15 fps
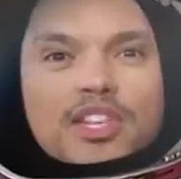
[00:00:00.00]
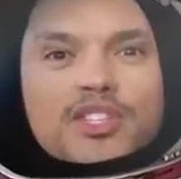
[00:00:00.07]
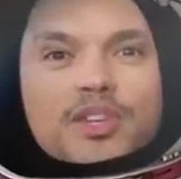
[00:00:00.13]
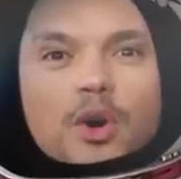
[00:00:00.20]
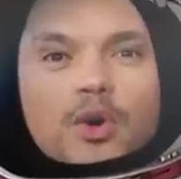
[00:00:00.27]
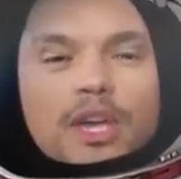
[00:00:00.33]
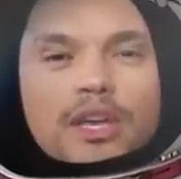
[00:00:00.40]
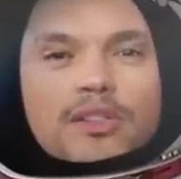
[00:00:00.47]
This is
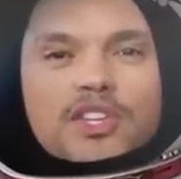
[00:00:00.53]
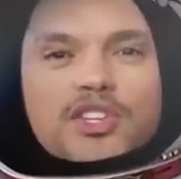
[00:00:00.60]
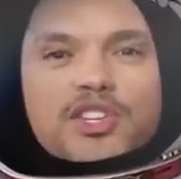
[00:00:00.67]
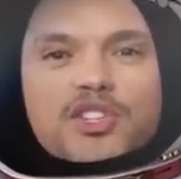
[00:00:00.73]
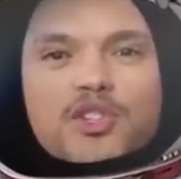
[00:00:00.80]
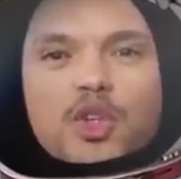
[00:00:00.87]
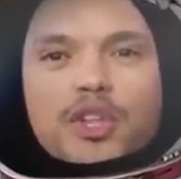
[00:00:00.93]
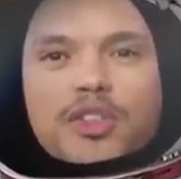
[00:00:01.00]
not
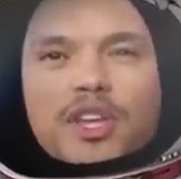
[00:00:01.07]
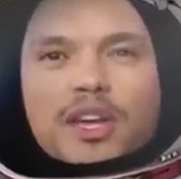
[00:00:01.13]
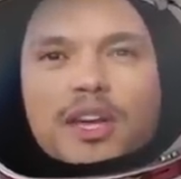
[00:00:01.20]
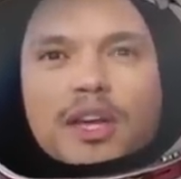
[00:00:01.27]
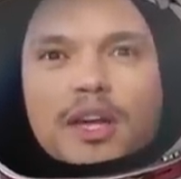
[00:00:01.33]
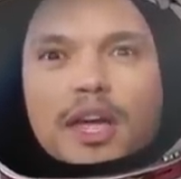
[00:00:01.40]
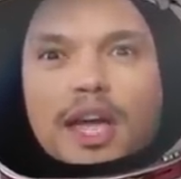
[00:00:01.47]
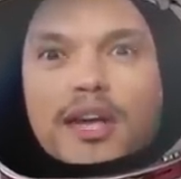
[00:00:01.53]

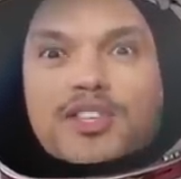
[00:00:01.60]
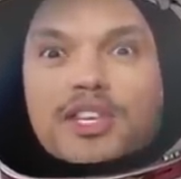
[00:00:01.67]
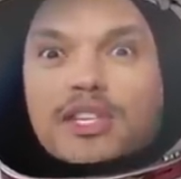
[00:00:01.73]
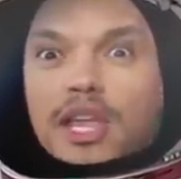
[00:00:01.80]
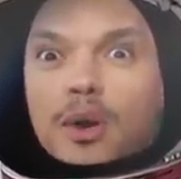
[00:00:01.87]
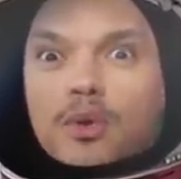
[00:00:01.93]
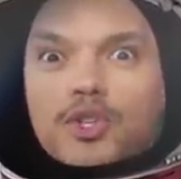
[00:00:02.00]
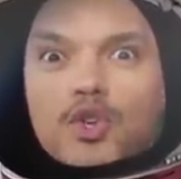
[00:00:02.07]
exit
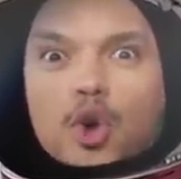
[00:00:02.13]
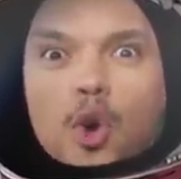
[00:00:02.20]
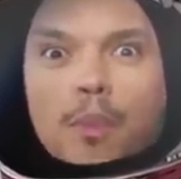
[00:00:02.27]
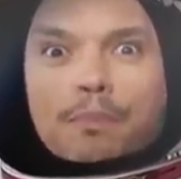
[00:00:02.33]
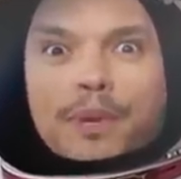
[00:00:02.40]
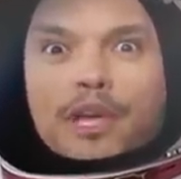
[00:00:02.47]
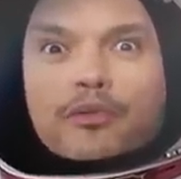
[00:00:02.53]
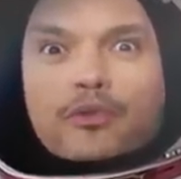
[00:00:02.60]
I was
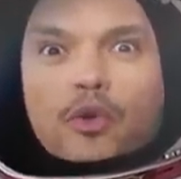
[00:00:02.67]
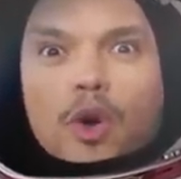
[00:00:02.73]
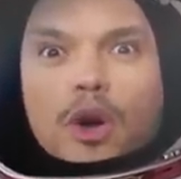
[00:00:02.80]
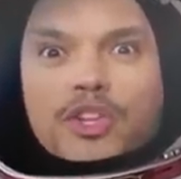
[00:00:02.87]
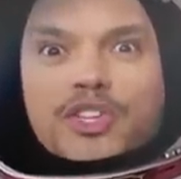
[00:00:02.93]
hoping for.